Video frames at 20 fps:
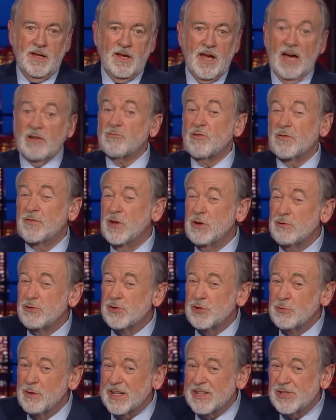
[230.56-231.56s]
and
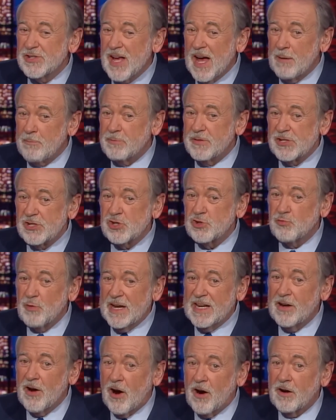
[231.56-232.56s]
refuse to accept this
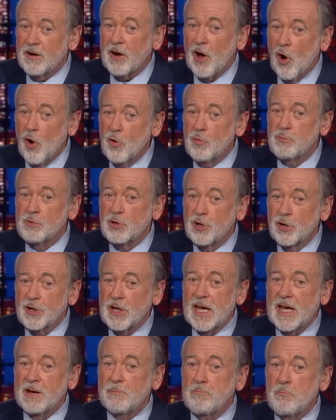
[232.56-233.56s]
sweetheart home
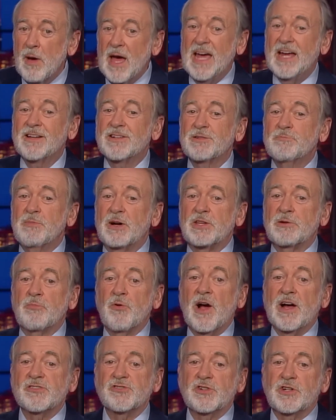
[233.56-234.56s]
cooking baked by the
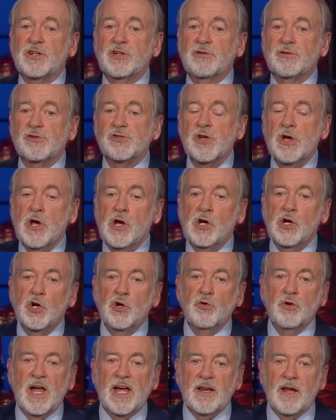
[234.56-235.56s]
prosecutors
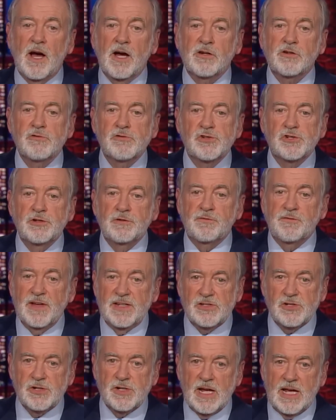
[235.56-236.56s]
who let Hunter's
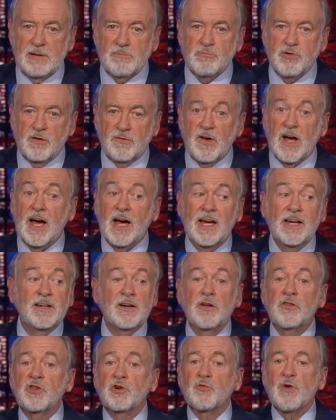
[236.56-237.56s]
defense team provide
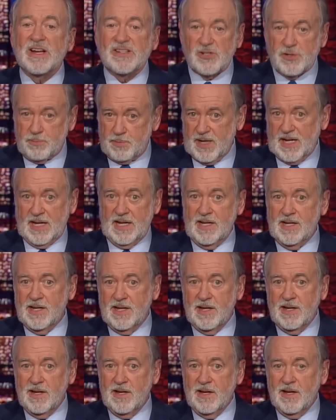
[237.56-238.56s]
the recipe.
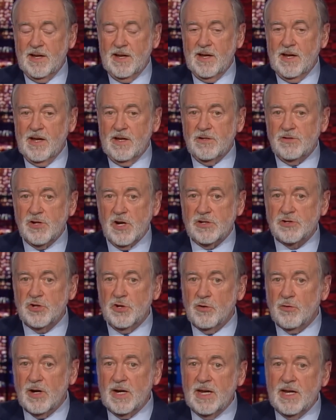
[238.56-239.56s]
Judge
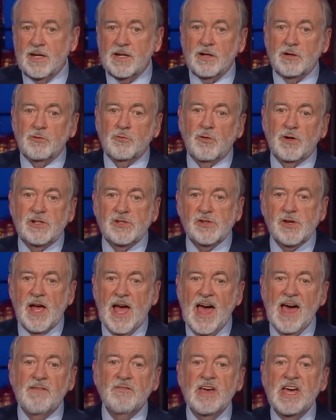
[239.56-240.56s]
Noriega was
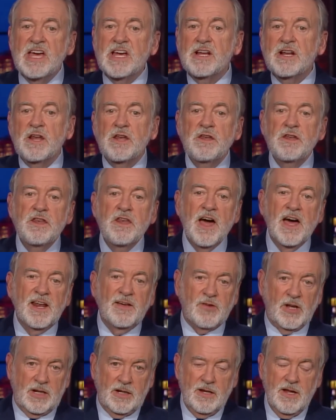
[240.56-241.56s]
having none
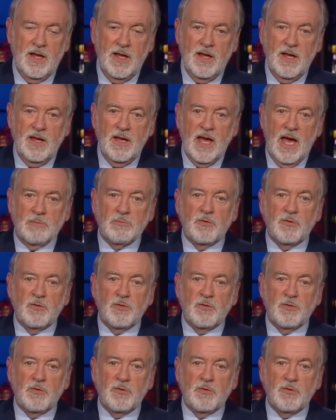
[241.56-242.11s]
of it. And